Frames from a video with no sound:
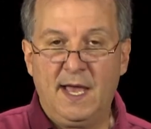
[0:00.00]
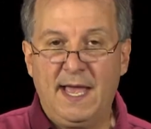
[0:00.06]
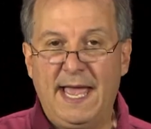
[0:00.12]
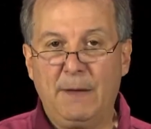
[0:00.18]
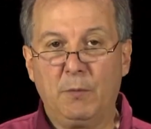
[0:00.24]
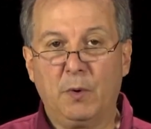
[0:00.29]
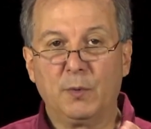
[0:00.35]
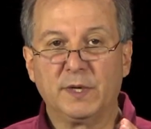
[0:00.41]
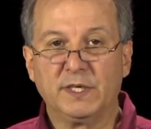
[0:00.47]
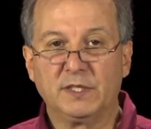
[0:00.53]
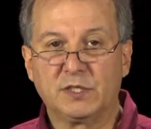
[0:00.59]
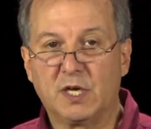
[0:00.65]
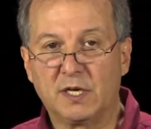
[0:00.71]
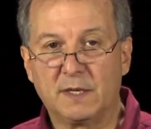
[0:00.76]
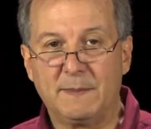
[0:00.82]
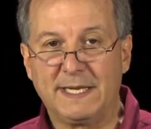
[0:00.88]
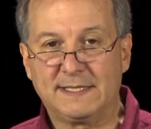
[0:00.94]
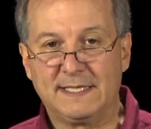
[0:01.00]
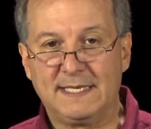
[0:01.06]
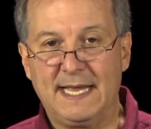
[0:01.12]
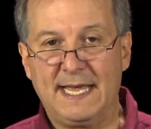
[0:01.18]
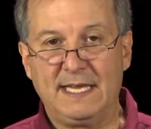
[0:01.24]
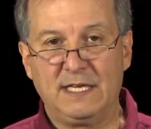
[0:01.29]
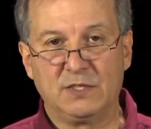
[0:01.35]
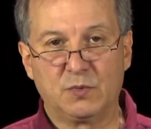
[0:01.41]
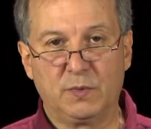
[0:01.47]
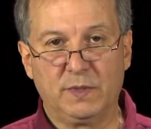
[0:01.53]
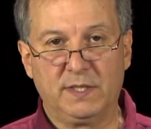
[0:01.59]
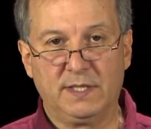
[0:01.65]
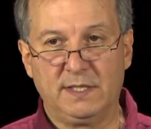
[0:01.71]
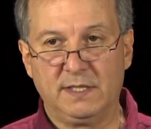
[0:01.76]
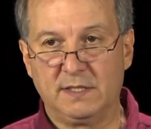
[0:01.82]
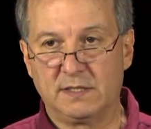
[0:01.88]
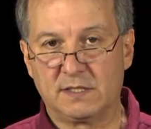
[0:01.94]
And what we're going to talk about today is
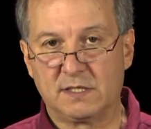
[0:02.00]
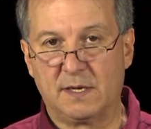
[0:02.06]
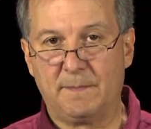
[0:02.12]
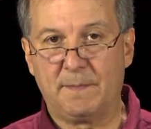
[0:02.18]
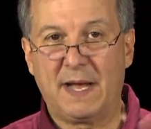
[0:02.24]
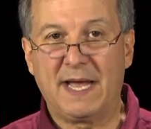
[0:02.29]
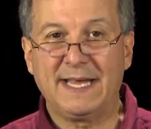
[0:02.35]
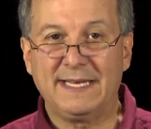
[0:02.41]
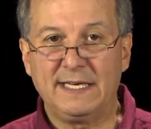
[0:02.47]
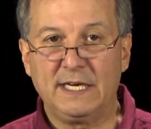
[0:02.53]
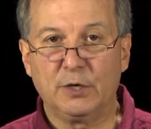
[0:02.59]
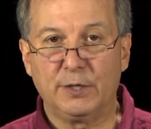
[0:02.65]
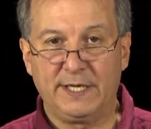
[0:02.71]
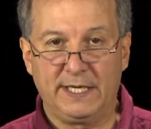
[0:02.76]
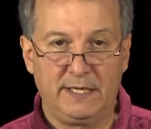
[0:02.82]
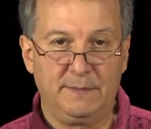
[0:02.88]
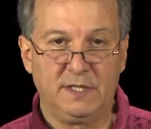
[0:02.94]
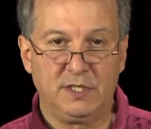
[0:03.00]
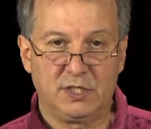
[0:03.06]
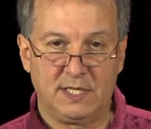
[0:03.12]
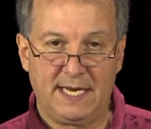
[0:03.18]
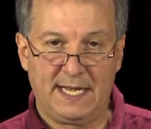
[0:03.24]
really some binary image